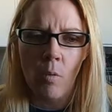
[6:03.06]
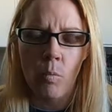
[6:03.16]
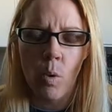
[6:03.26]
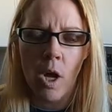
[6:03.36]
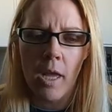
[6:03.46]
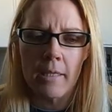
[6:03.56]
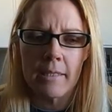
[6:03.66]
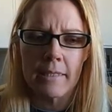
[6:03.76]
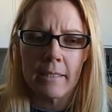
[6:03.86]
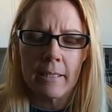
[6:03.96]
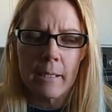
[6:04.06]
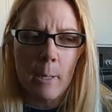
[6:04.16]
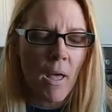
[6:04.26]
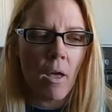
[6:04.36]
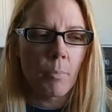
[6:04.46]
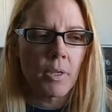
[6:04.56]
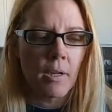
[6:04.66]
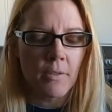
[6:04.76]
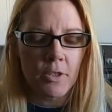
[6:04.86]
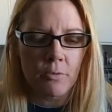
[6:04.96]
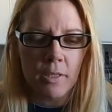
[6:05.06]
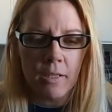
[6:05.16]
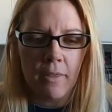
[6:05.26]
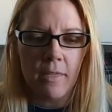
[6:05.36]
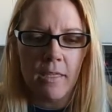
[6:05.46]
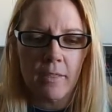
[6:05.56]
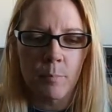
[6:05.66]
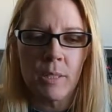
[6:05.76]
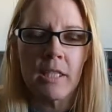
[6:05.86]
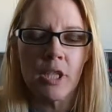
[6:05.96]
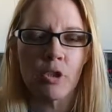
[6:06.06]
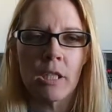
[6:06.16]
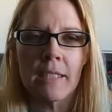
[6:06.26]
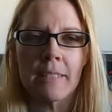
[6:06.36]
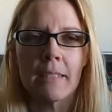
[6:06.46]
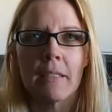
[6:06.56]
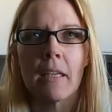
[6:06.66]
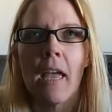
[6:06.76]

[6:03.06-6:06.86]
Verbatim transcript: was but I'll put it on the screen. I think it's Be Curious.